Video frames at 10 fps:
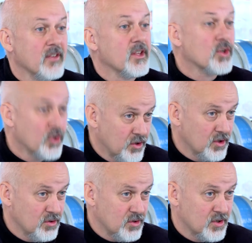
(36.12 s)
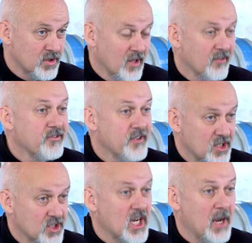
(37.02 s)
The good news,
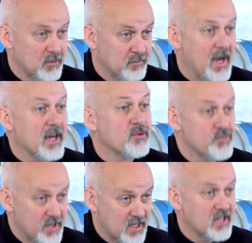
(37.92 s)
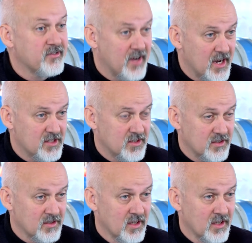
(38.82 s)
fish comes back really fast.